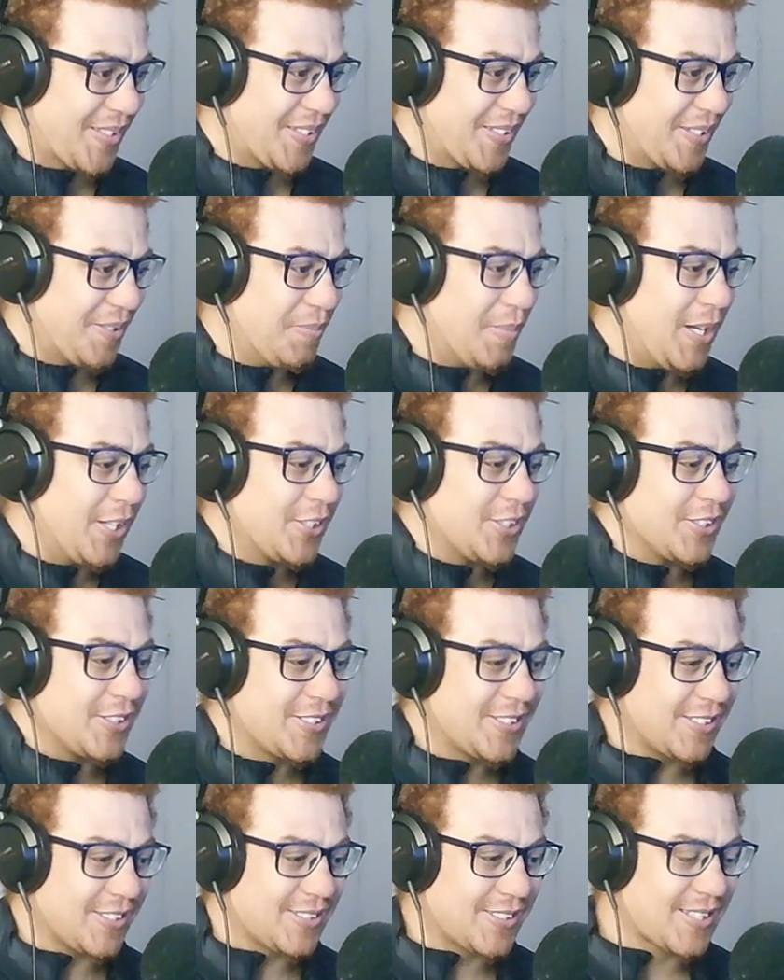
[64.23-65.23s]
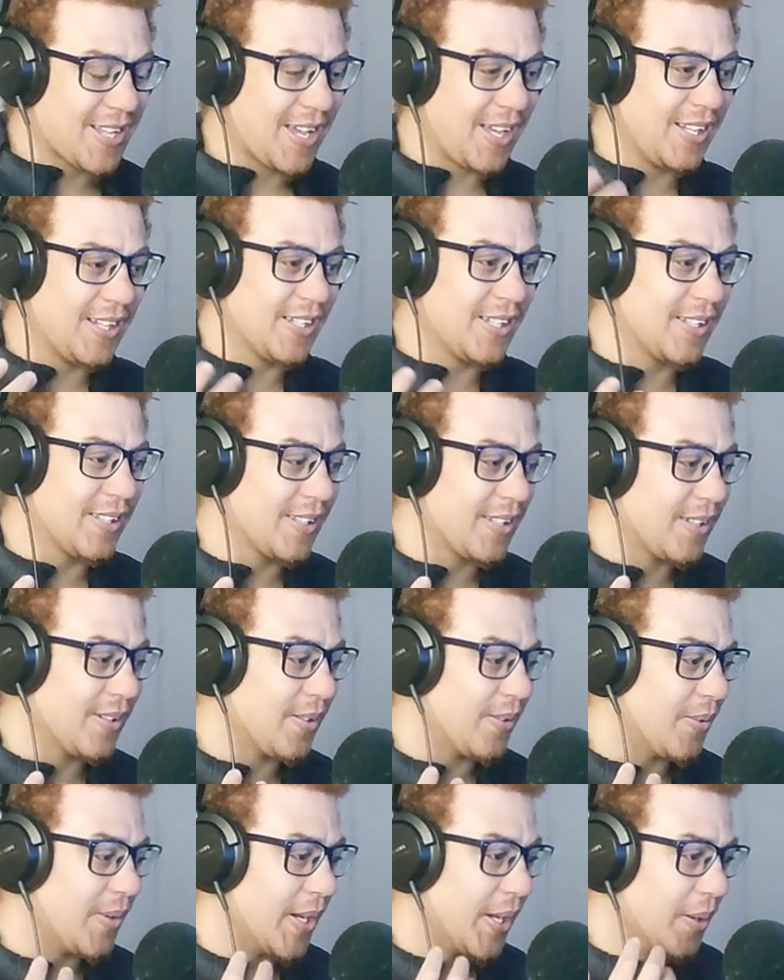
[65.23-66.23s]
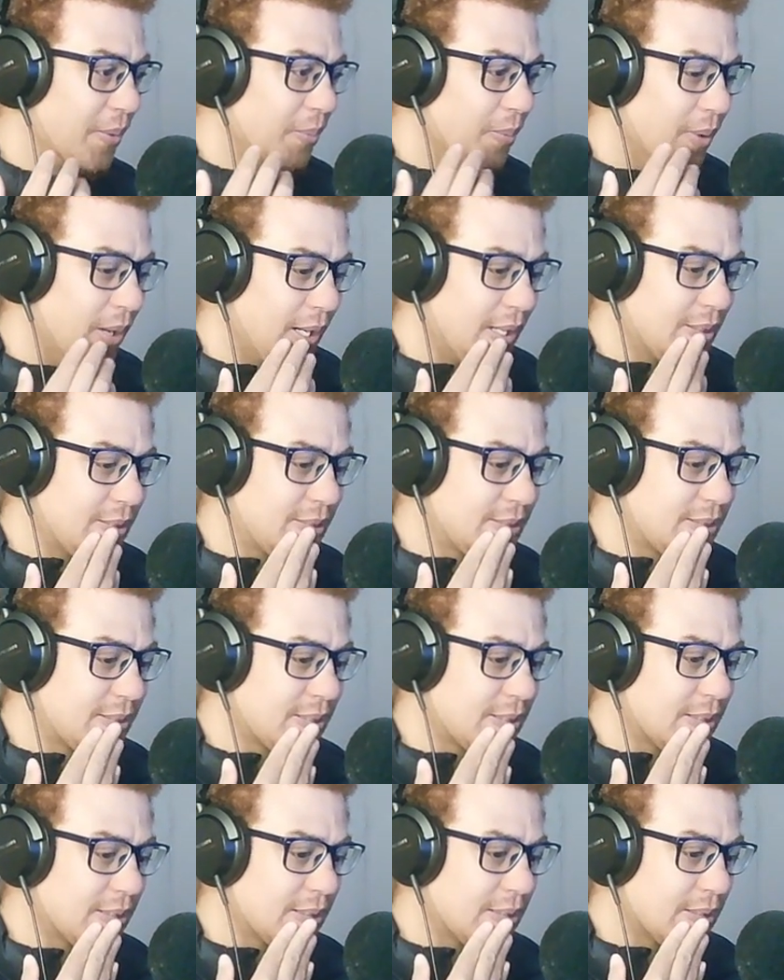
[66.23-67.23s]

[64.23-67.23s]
Imagine she's standing there. Wait, what?